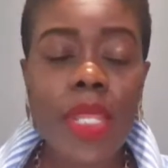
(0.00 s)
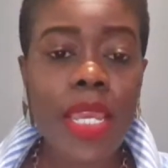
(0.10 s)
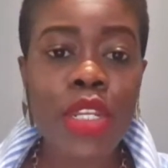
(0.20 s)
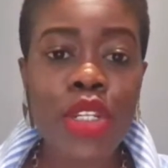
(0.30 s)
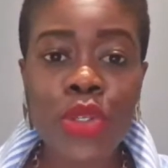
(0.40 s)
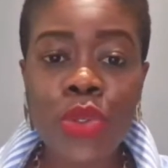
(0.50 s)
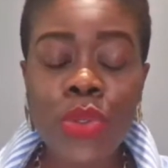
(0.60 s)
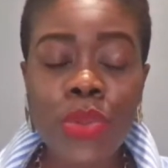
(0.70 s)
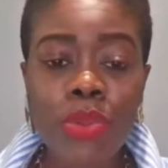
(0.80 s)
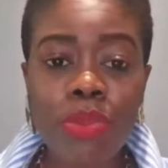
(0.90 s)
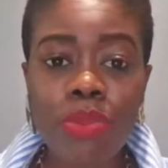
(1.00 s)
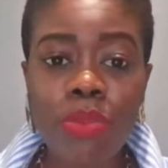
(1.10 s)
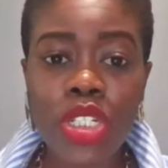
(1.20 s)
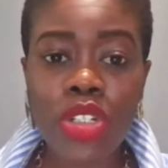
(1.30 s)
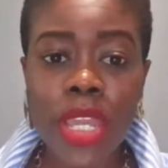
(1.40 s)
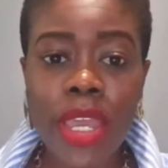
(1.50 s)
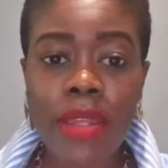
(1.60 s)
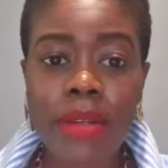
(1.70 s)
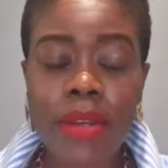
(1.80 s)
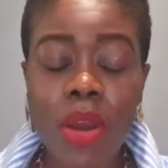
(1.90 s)
And do what you
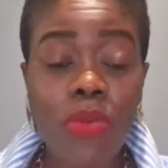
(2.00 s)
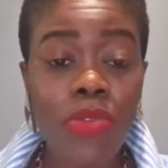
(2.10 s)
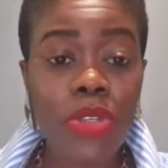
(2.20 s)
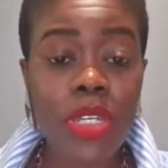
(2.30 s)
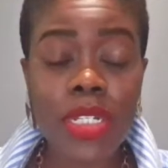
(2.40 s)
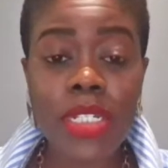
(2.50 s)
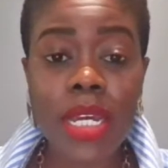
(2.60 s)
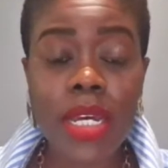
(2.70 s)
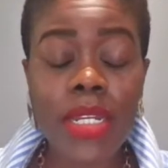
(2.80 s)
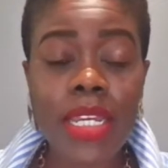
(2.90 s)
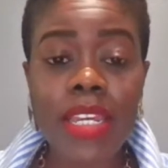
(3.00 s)
can. Hopefully you get it done.